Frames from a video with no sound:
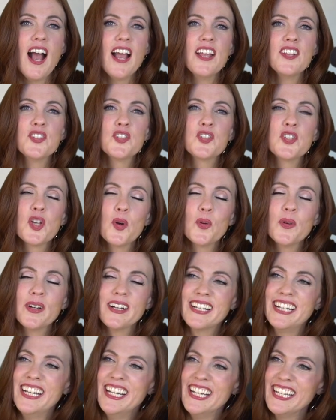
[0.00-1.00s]
So...
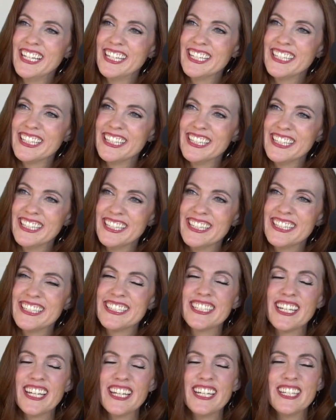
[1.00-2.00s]

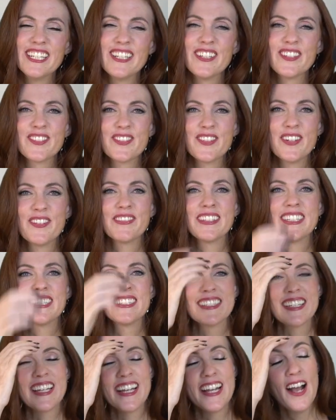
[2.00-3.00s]
Shady knows what I'm going to
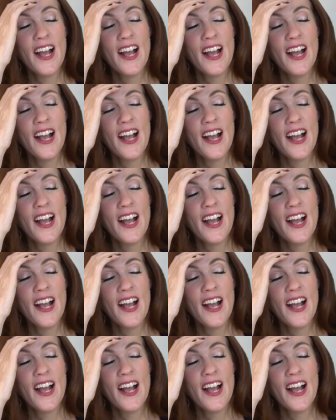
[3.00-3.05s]
say.